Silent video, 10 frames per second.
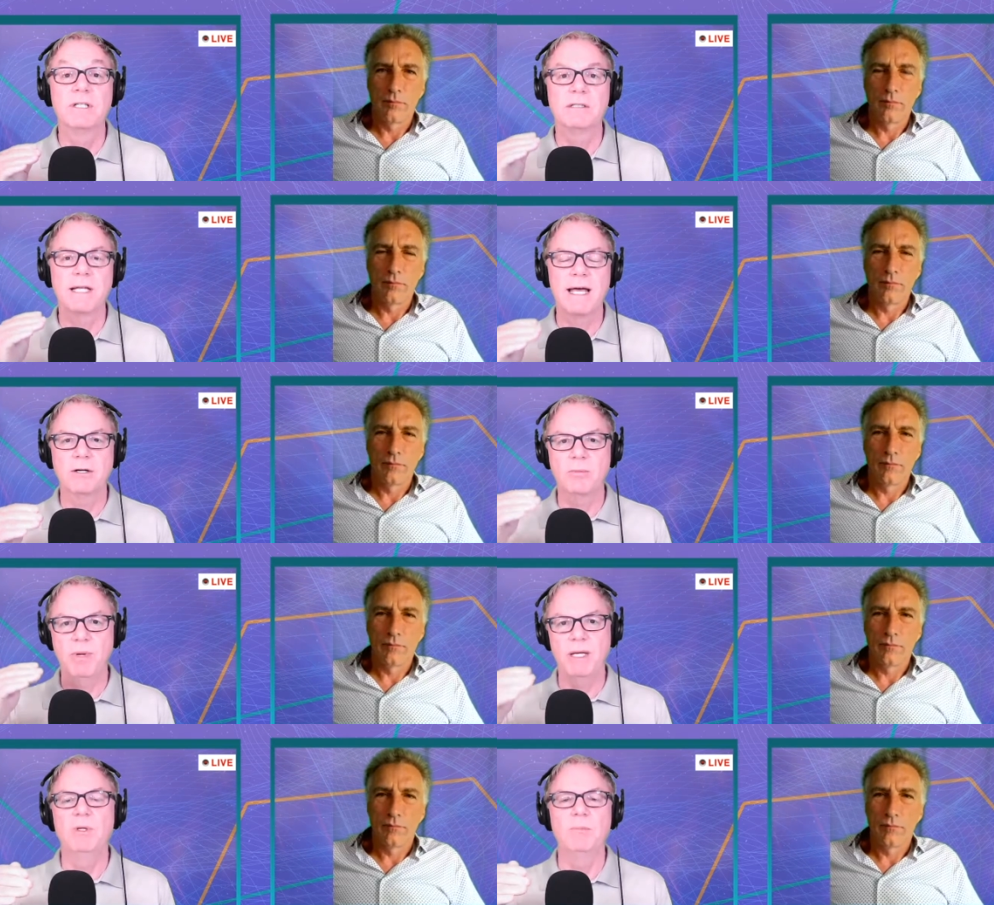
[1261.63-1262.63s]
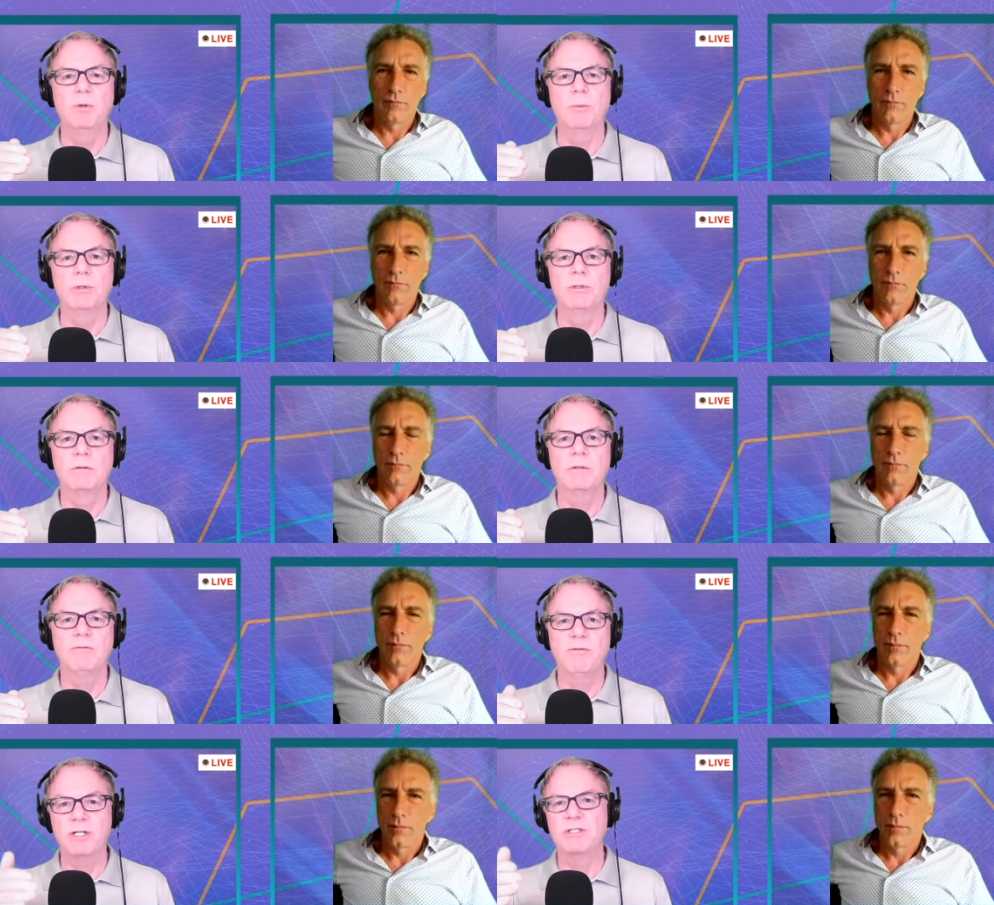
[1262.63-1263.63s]
Speaker 1: laggard baby boomers,
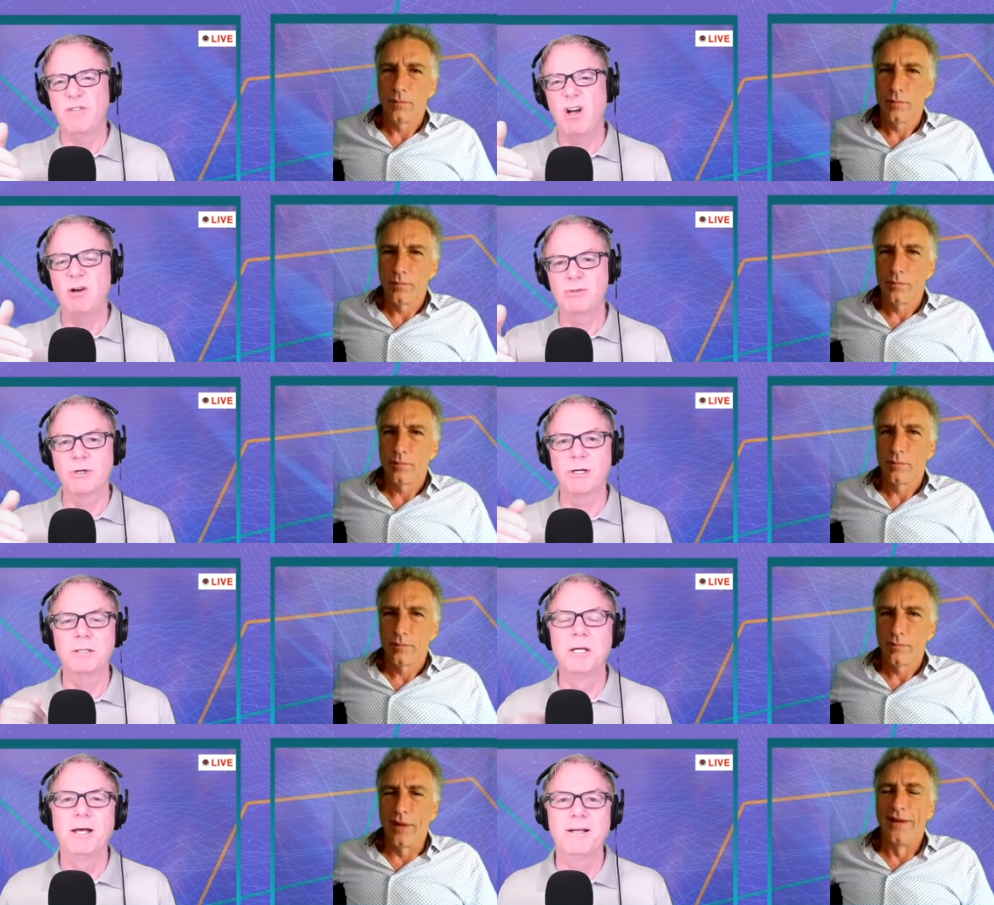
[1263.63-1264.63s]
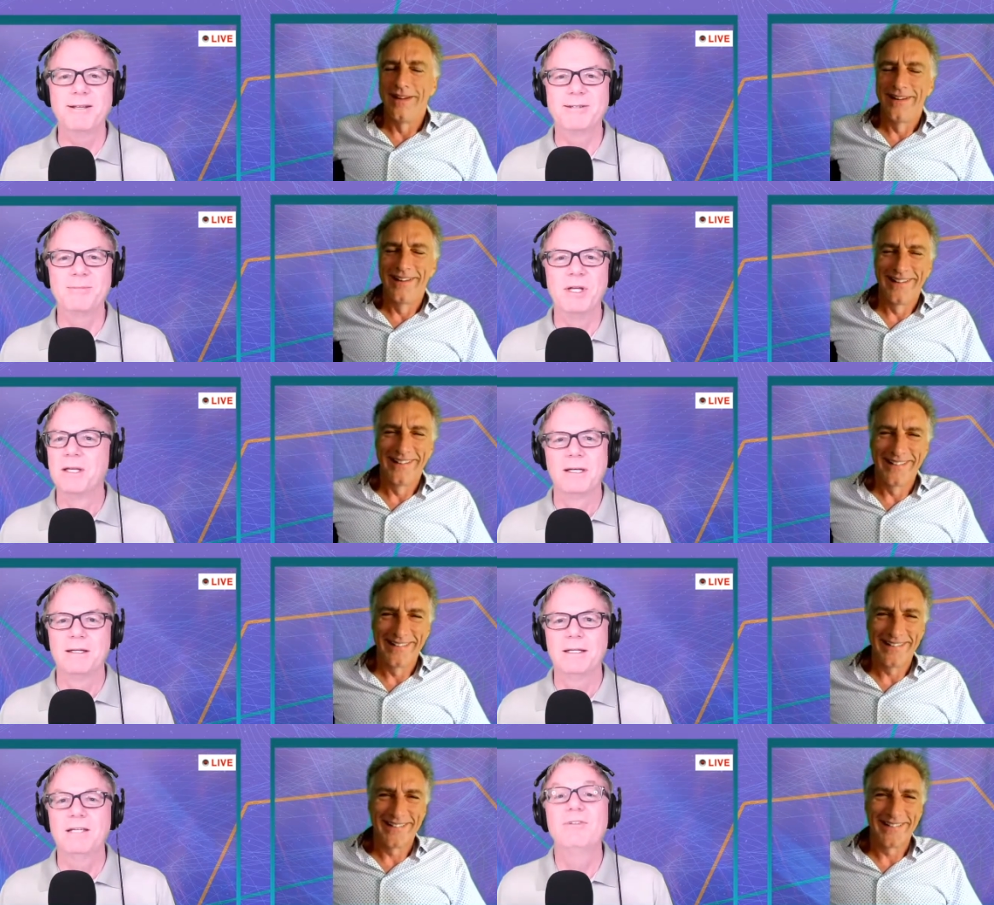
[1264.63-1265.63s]
friends of ours, right? Um,
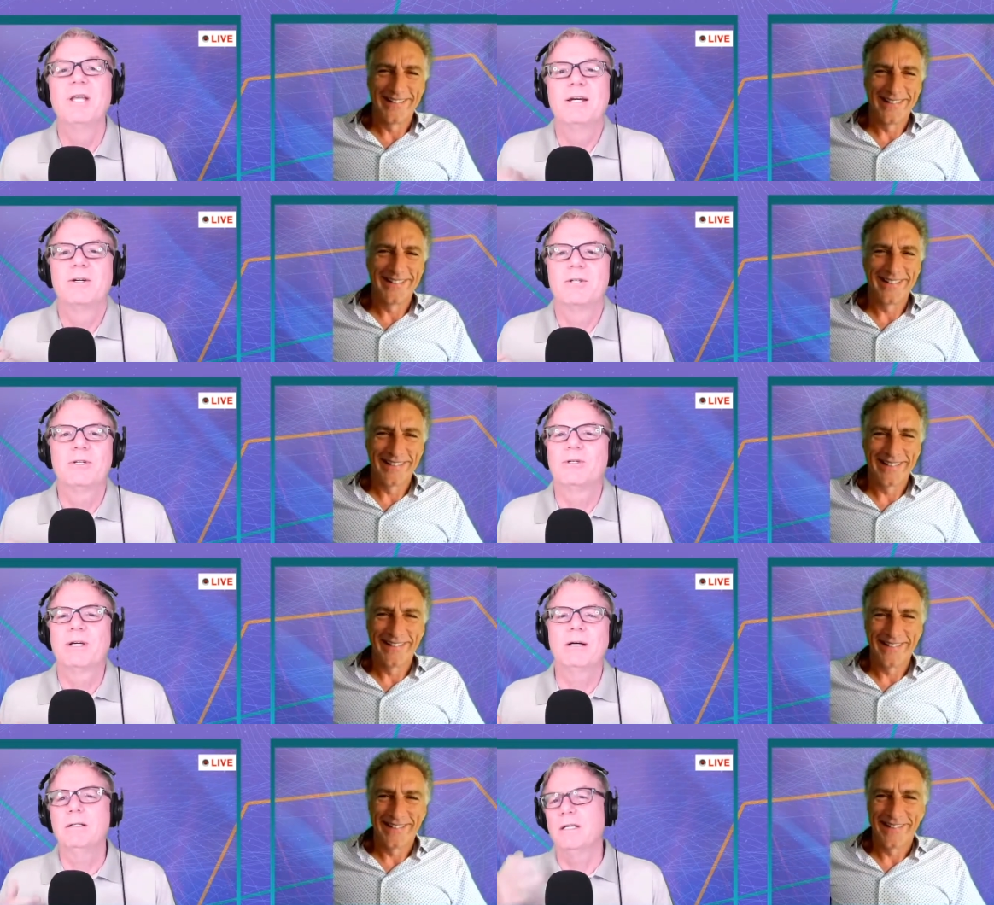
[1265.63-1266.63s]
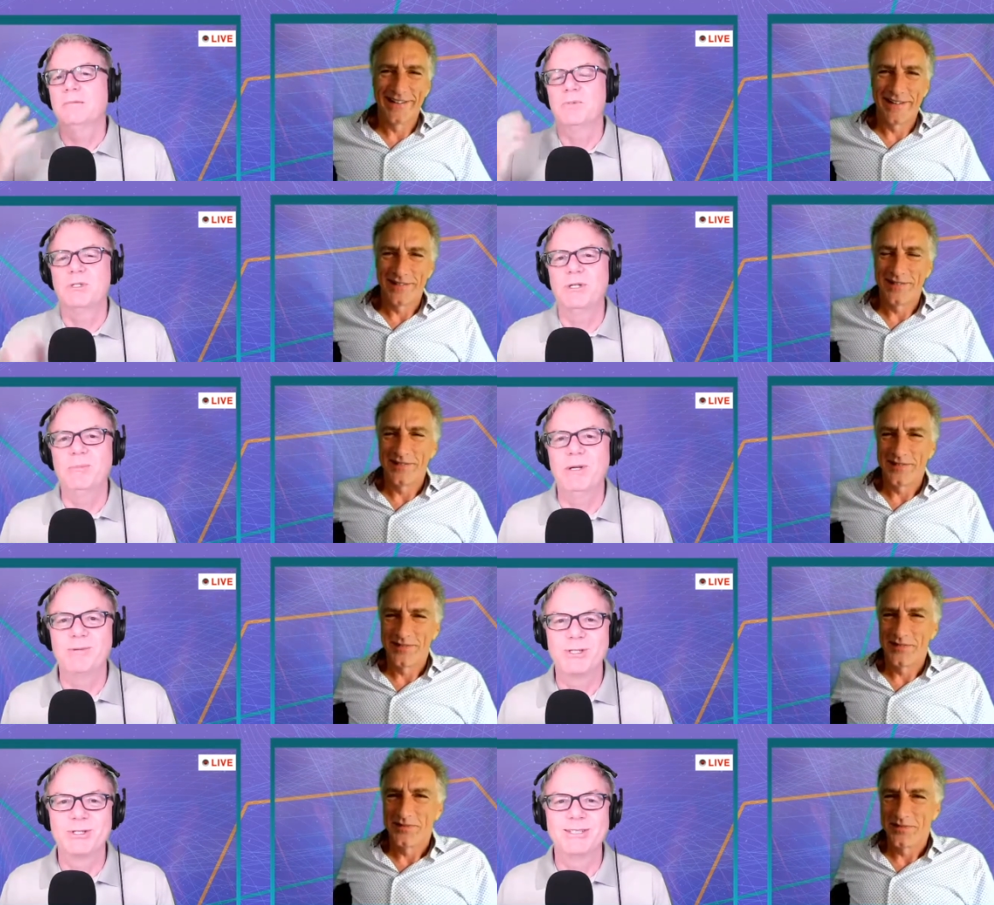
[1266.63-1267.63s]
even they are they're like, oh yeah, I'm so hip now. I'm
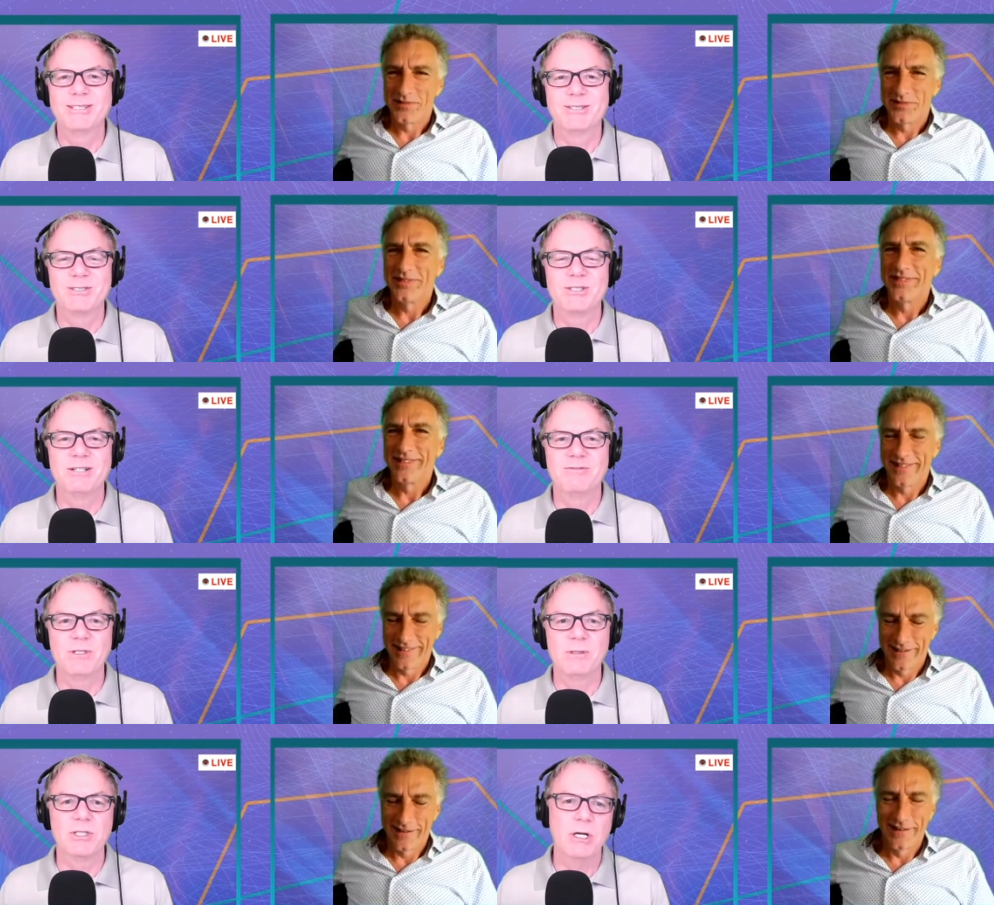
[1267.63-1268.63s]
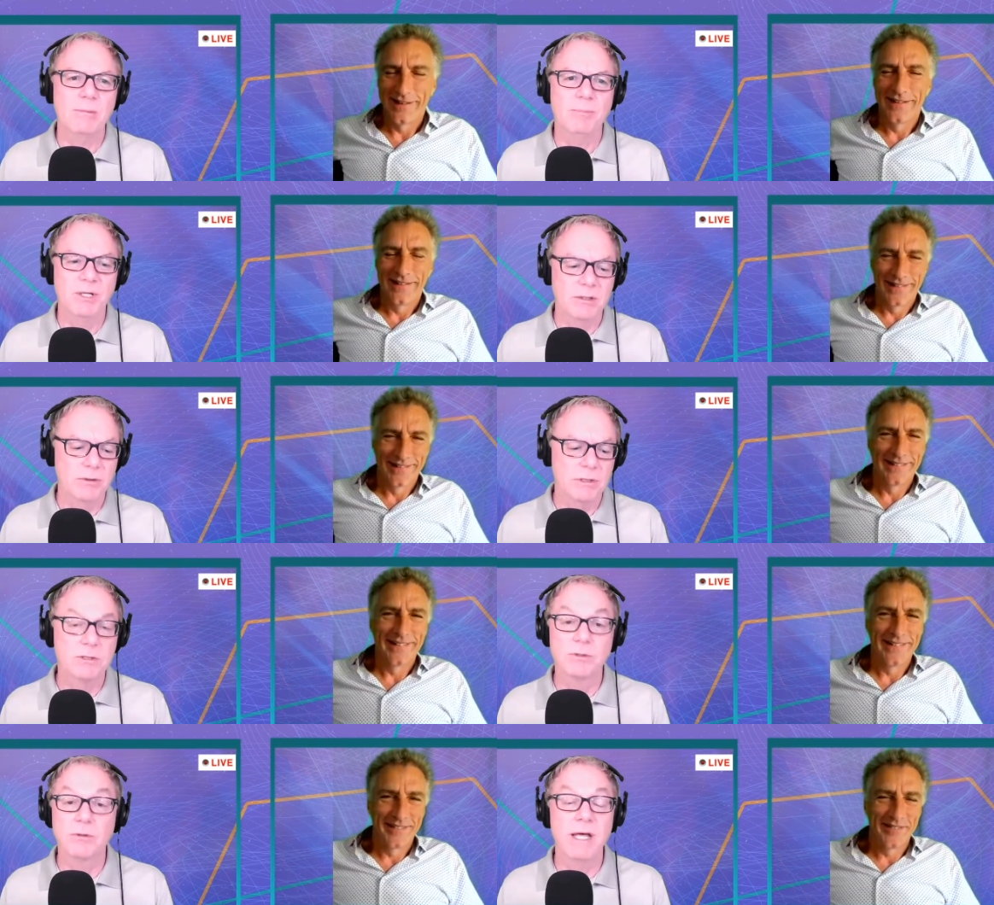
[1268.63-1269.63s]
using all the digital stuff, and I shop, and I do this.
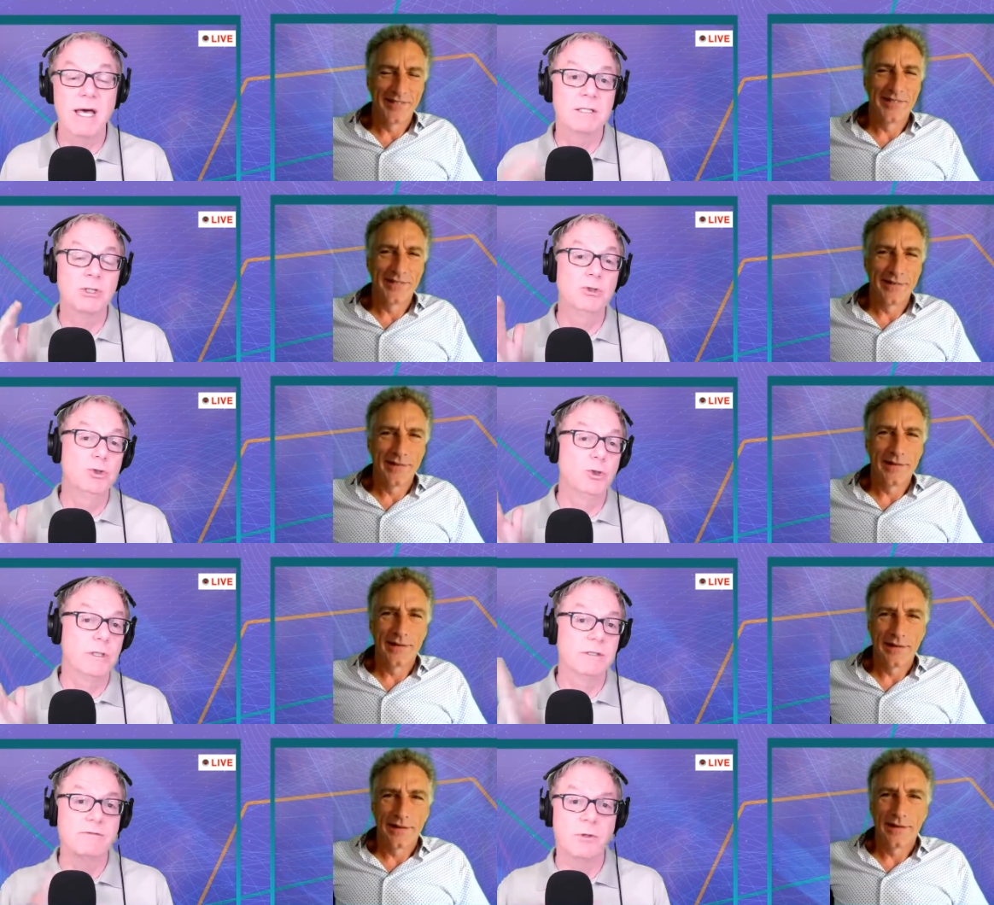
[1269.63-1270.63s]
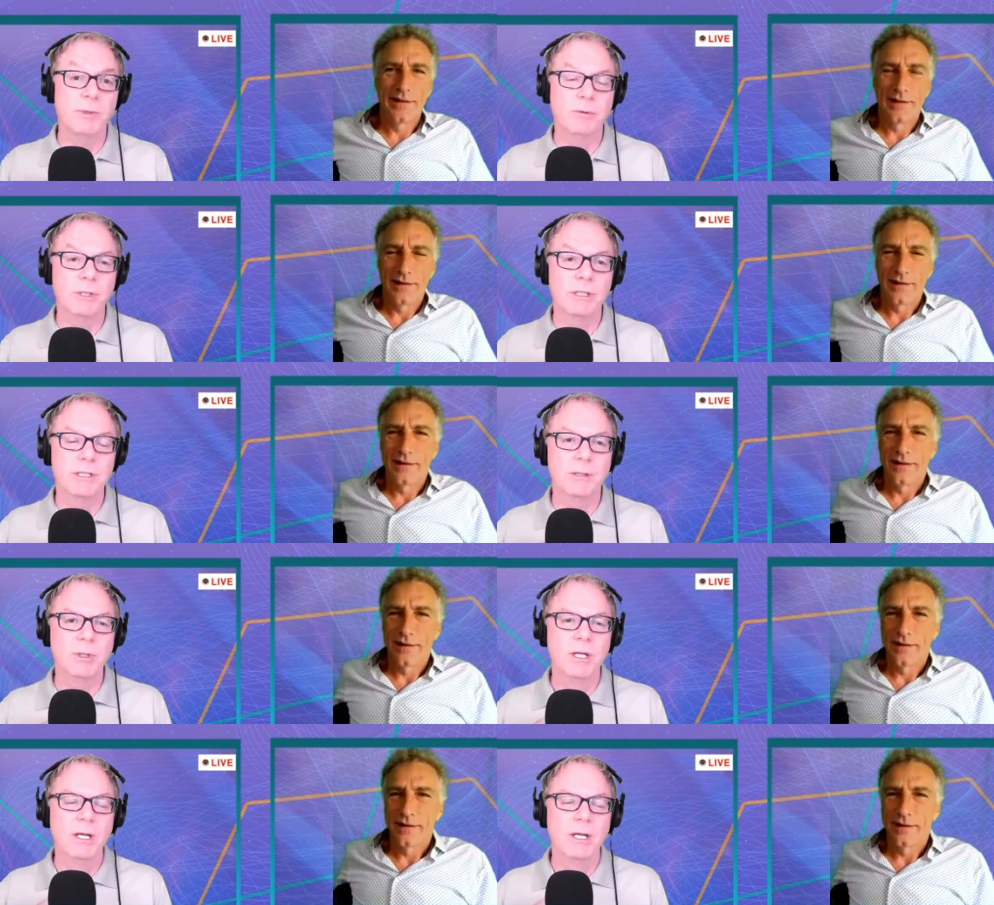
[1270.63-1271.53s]
So that is transforming retail. But